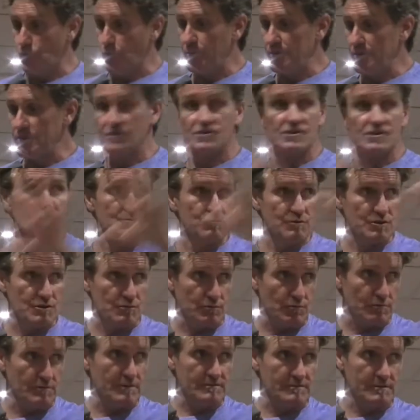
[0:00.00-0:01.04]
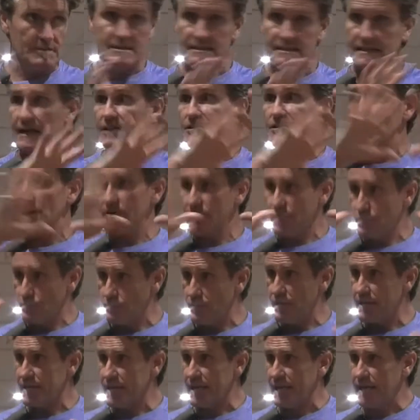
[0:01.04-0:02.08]
four positions, which we'll discuss over the
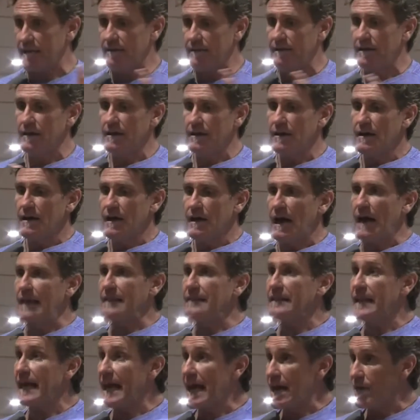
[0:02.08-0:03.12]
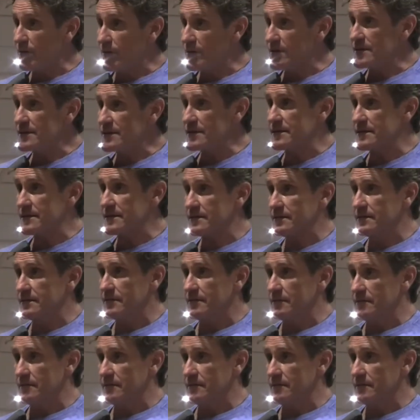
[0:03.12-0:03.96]
weekend, allow us